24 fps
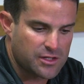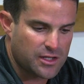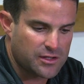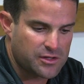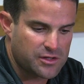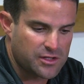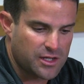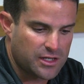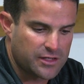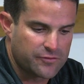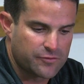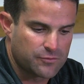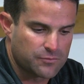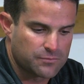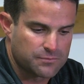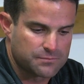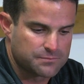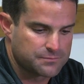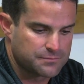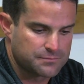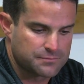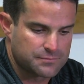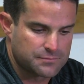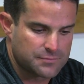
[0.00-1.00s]
that's not
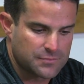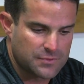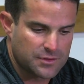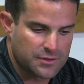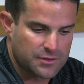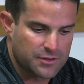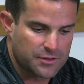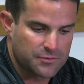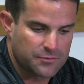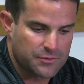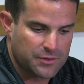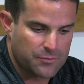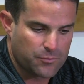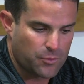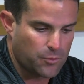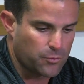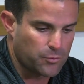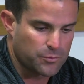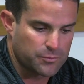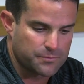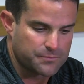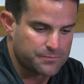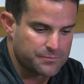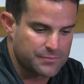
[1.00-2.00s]
even that, what
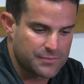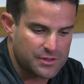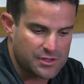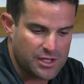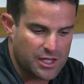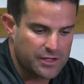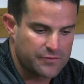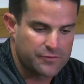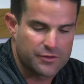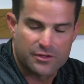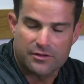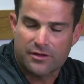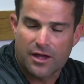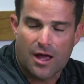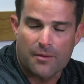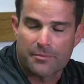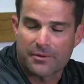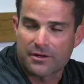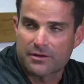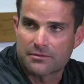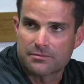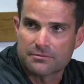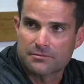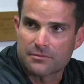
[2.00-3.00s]
we're it's not even a
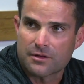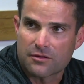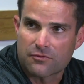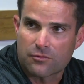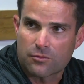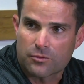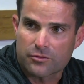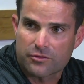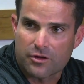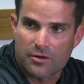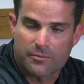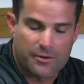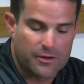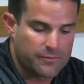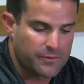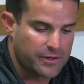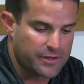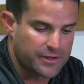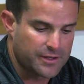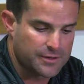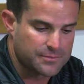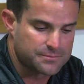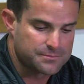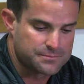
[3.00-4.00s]
topic of what we're talking about
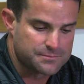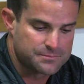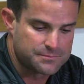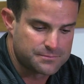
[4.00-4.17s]
right now.